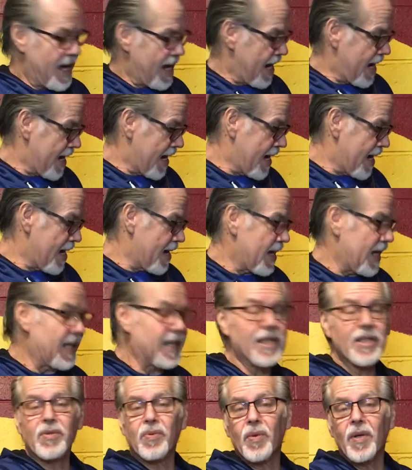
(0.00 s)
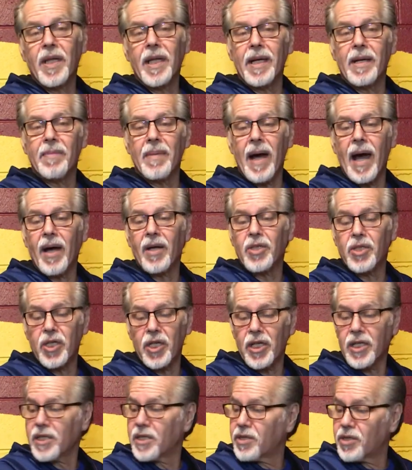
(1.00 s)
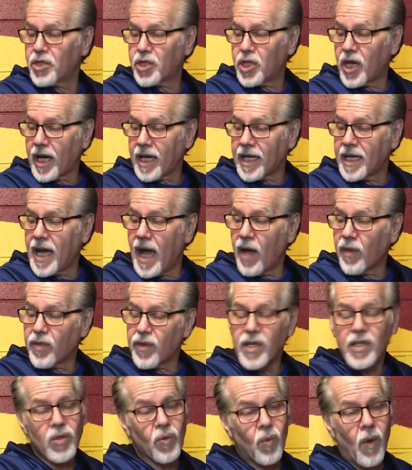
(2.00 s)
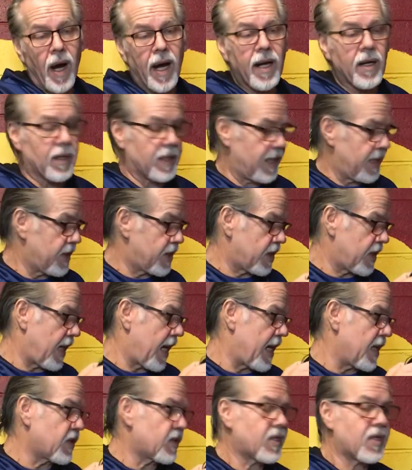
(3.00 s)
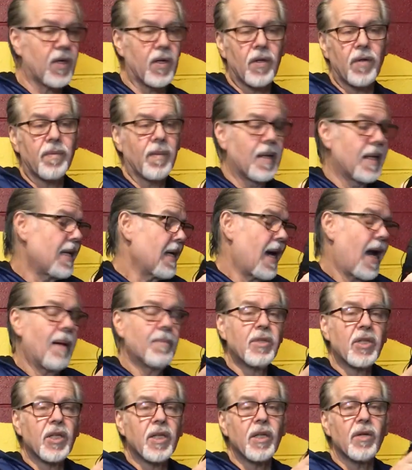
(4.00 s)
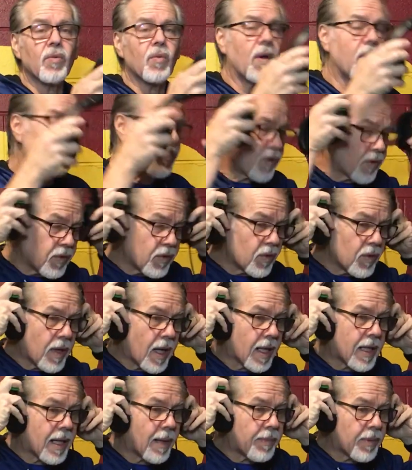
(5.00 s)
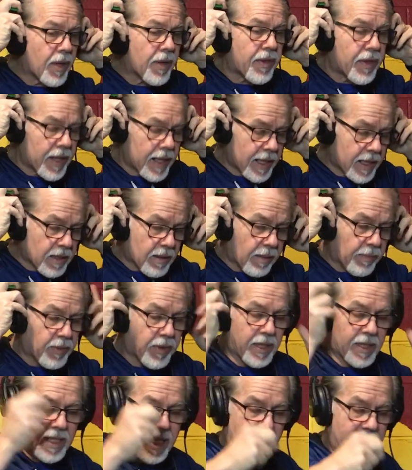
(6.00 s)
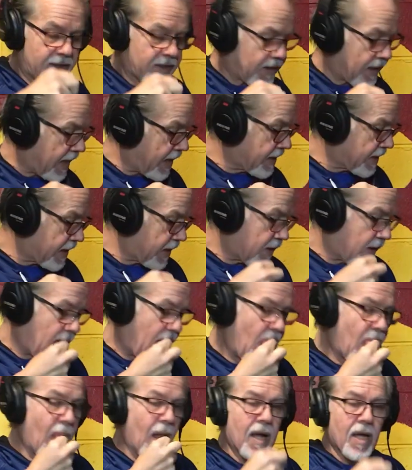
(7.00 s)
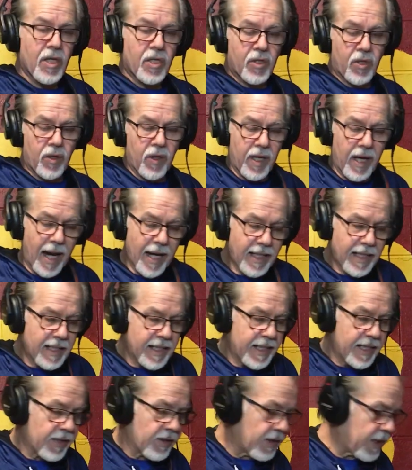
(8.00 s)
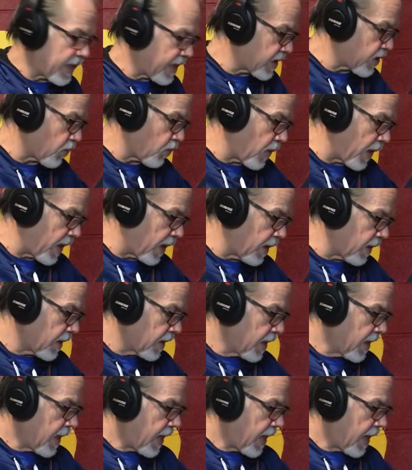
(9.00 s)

It is really about just checking out this wireless. And so I'm just going to run through a couple of things. I'm going to put this headset on so that I can hear it as well.